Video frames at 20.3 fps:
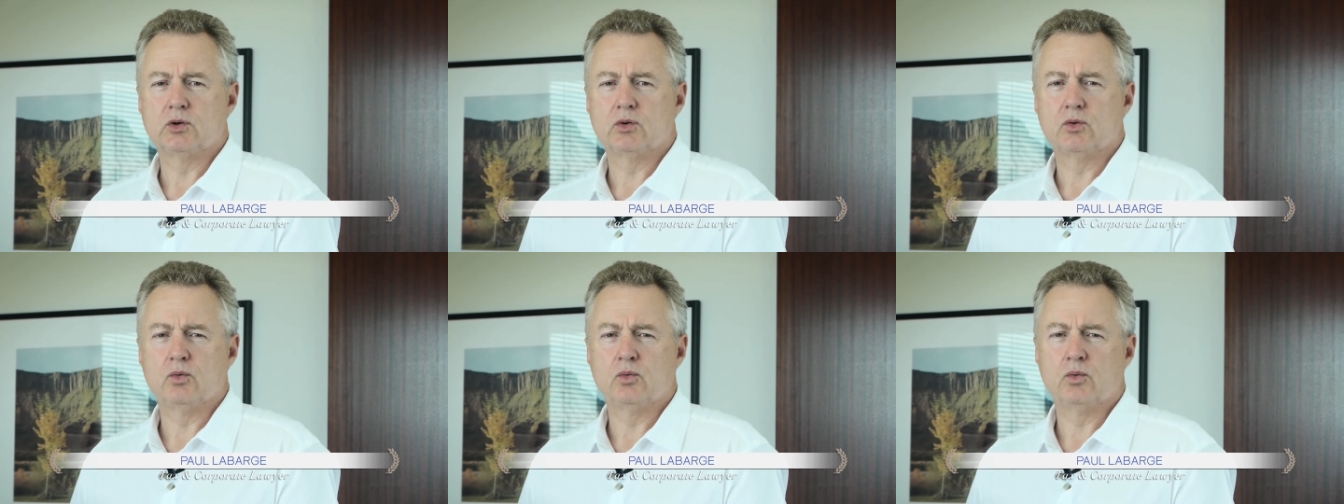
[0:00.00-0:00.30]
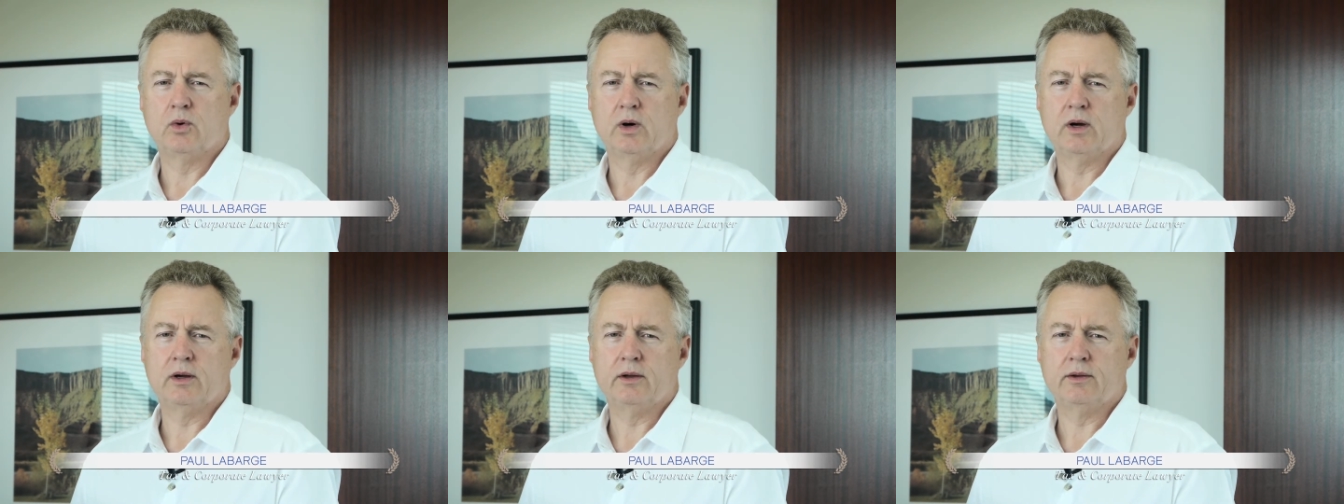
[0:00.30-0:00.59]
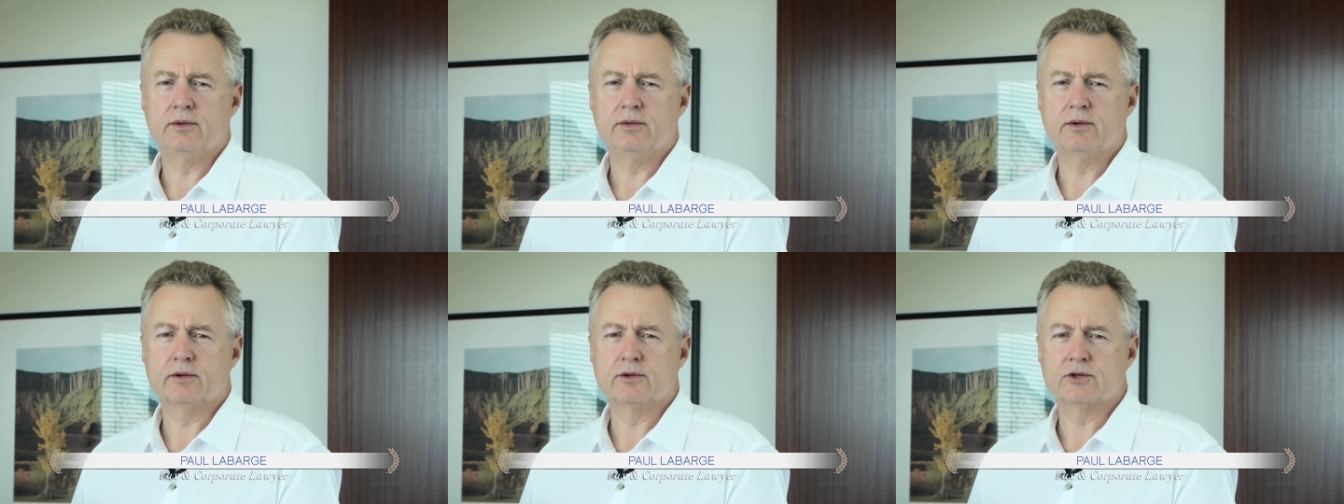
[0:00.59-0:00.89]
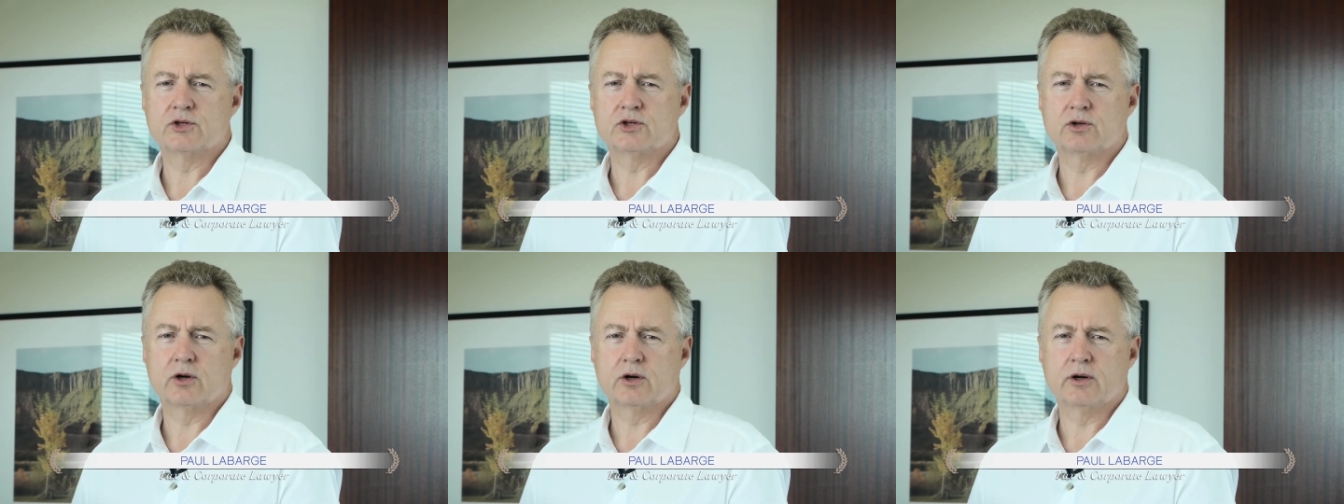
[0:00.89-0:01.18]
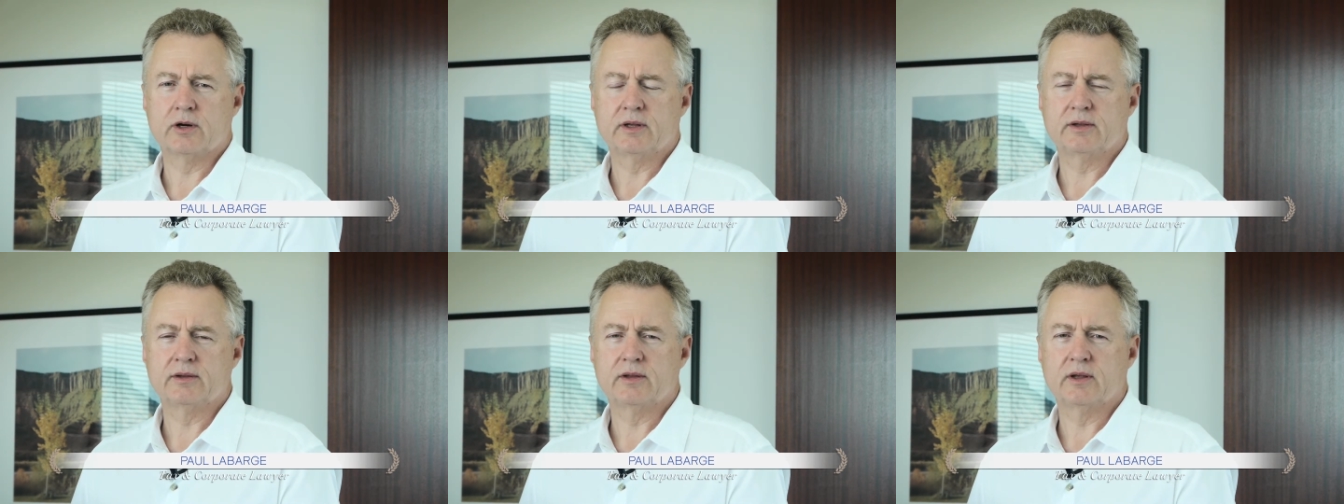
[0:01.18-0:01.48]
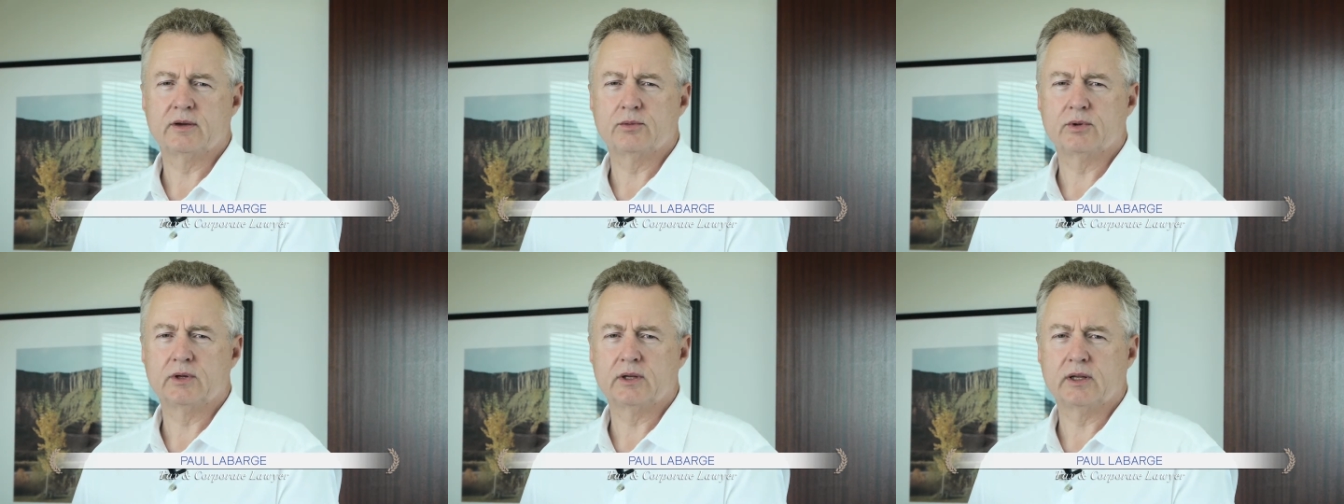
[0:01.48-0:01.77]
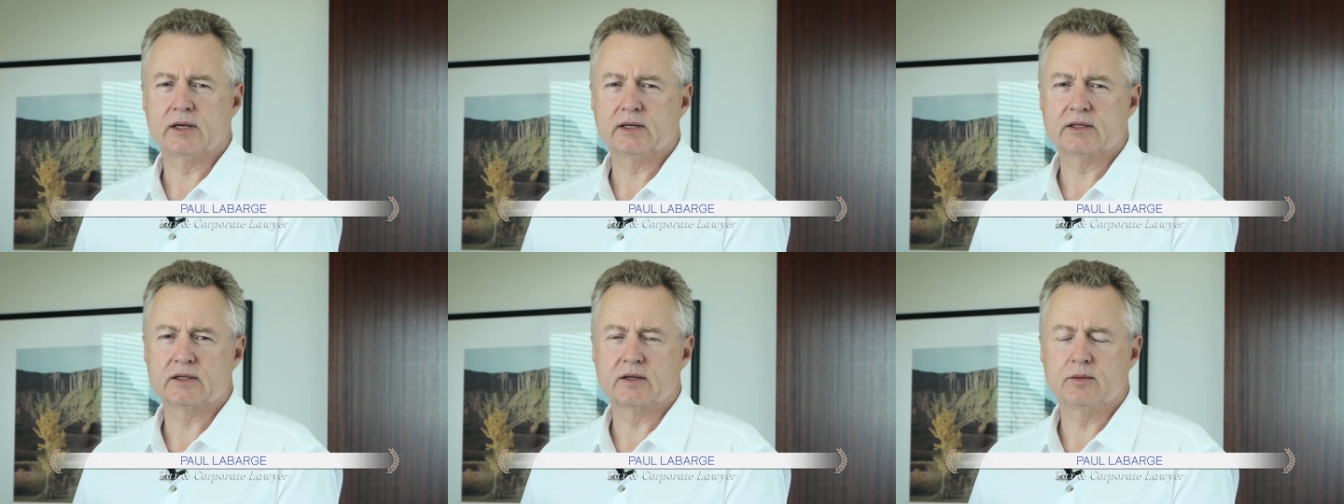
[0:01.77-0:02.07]
while they're starting, they would
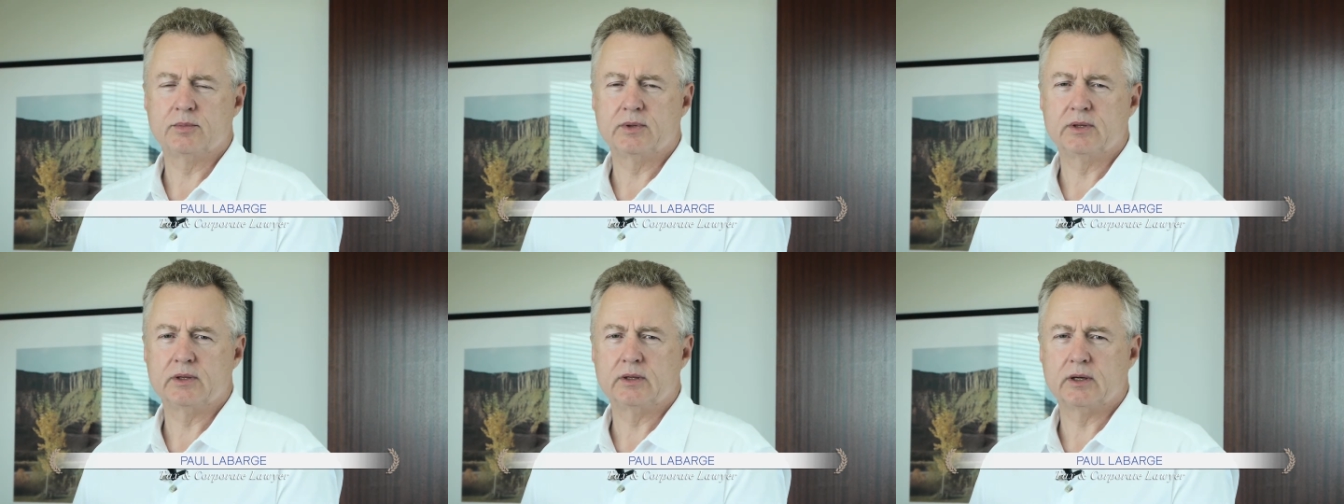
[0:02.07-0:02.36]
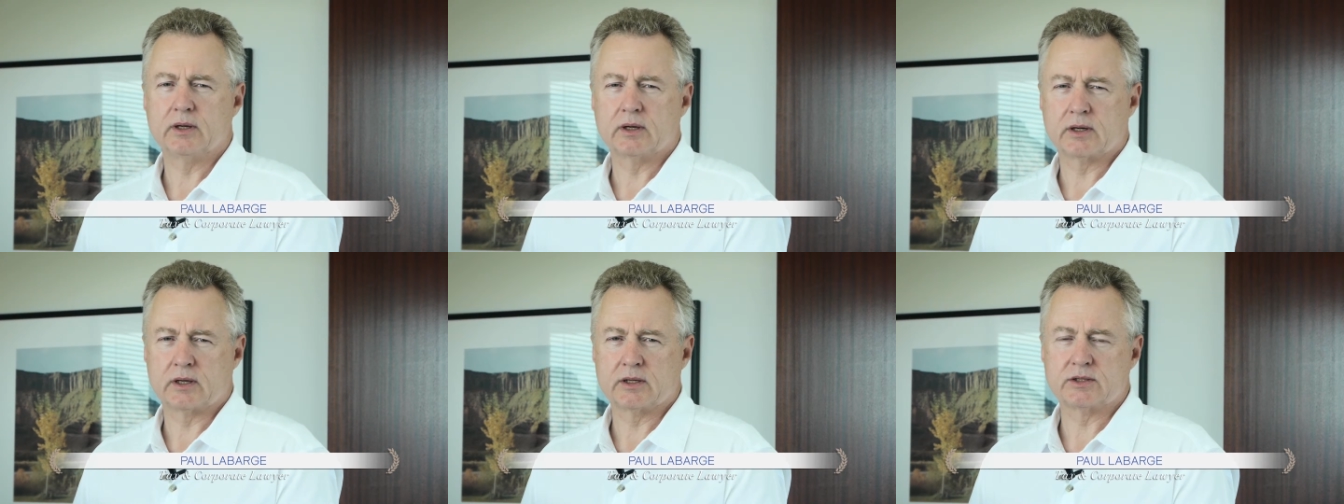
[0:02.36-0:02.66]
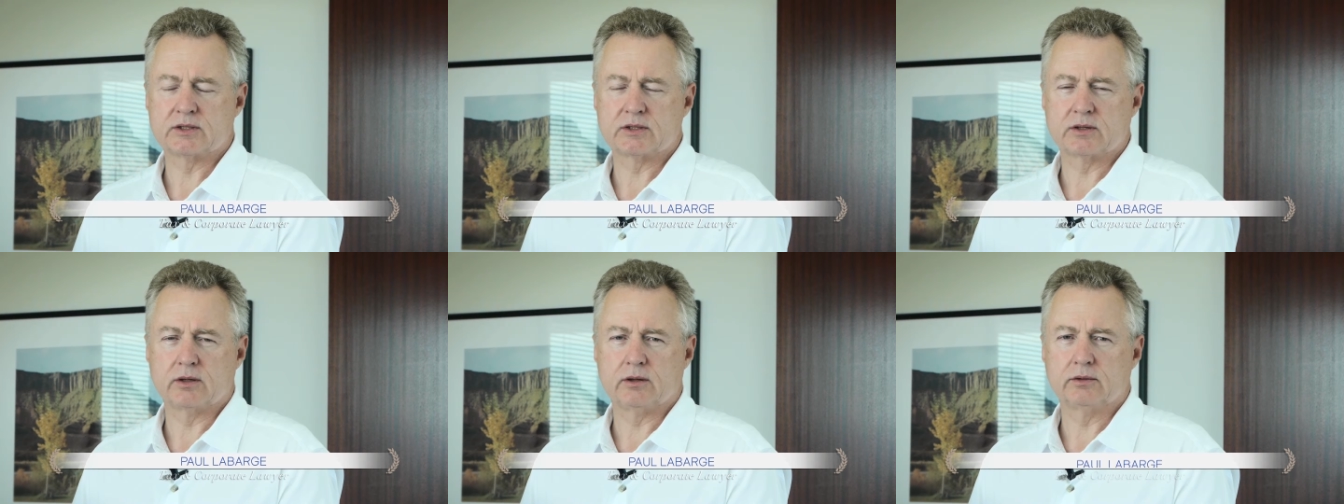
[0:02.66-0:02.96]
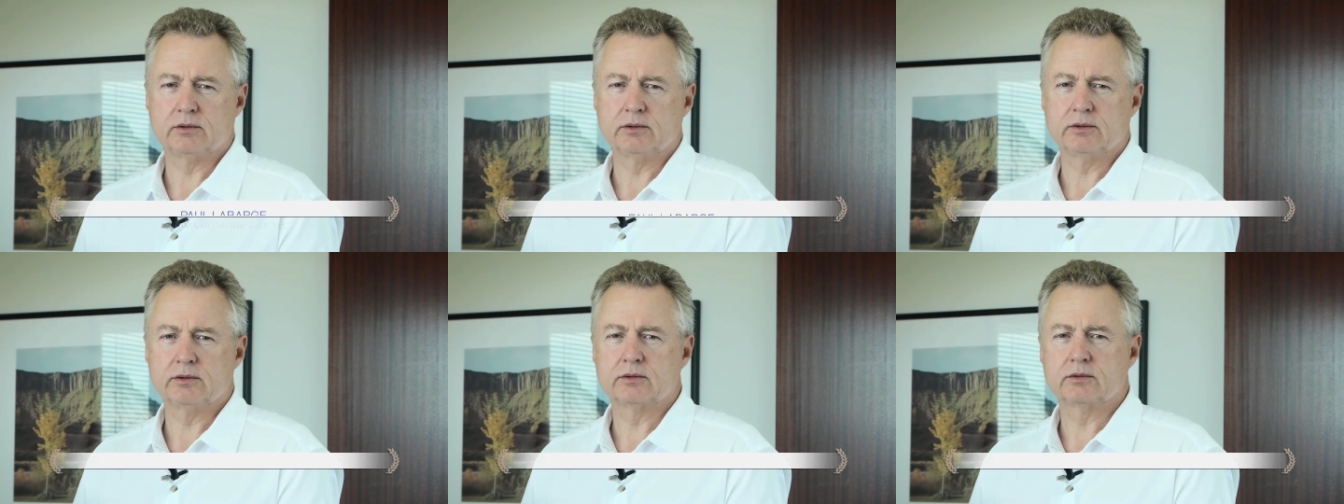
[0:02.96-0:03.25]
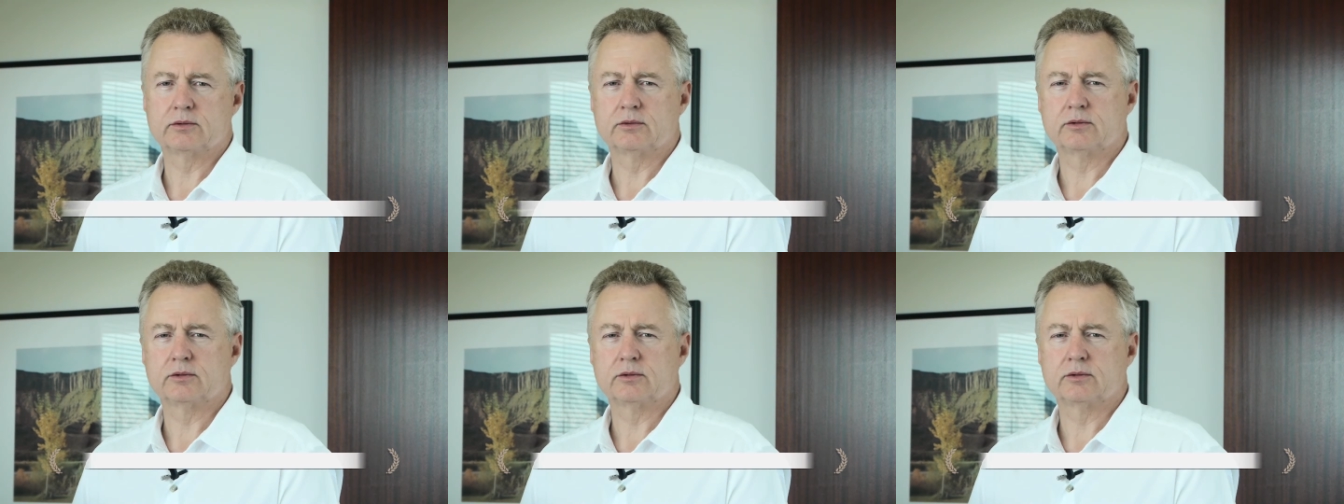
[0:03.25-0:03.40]
like to be a consultant